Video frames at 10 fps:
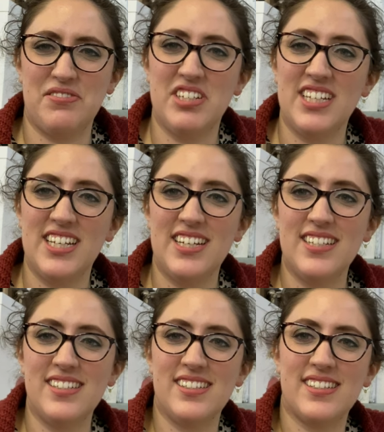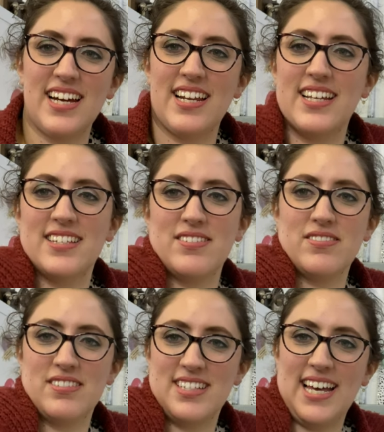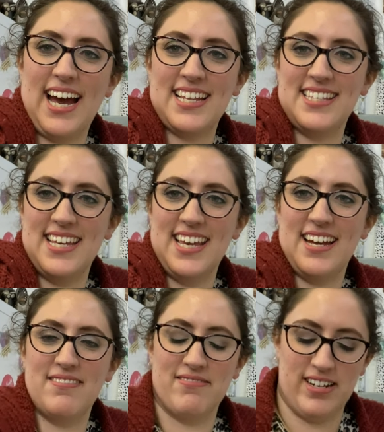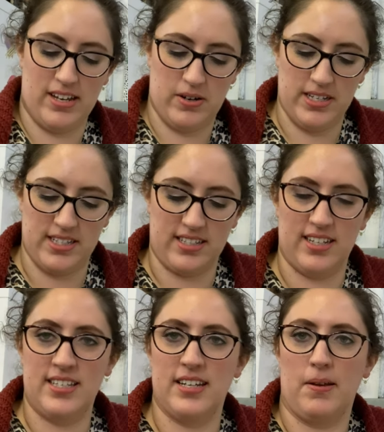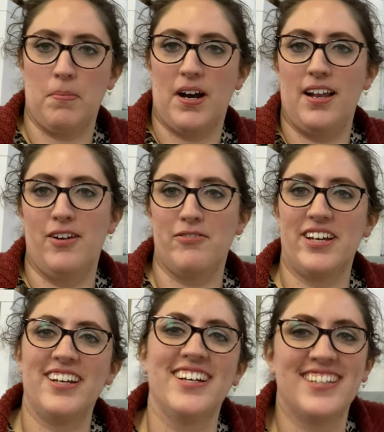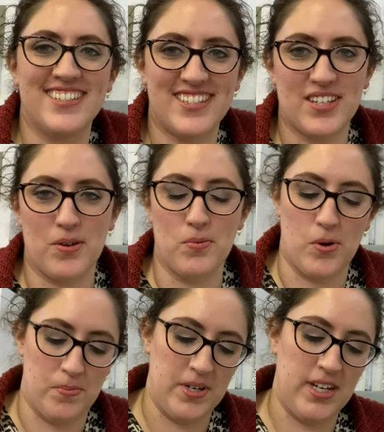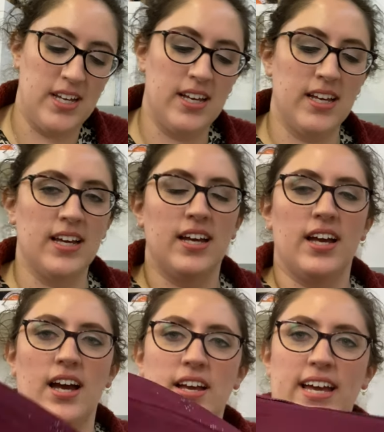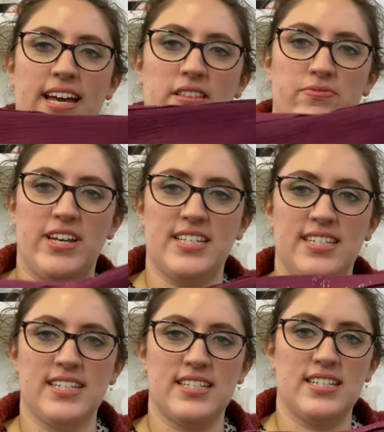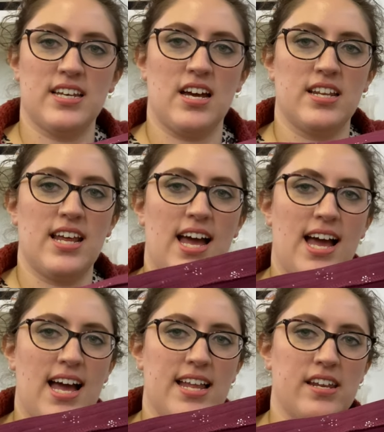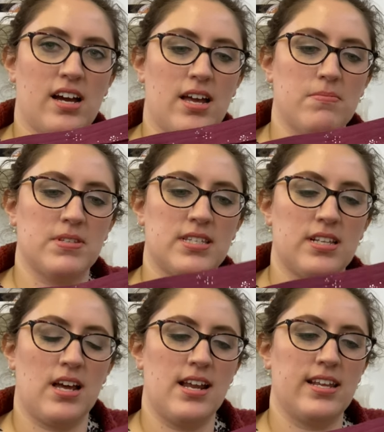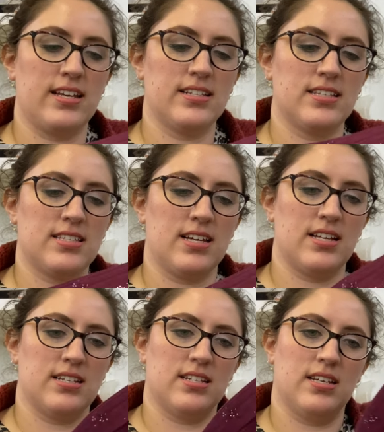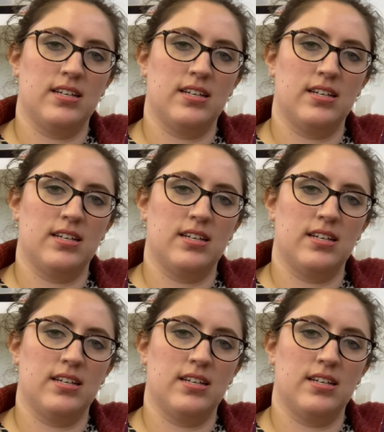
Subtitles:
7 years, and it's tatty and really quite disgusting, but I love it. It's so warm. Okay, the facings are done and I am slightly concerned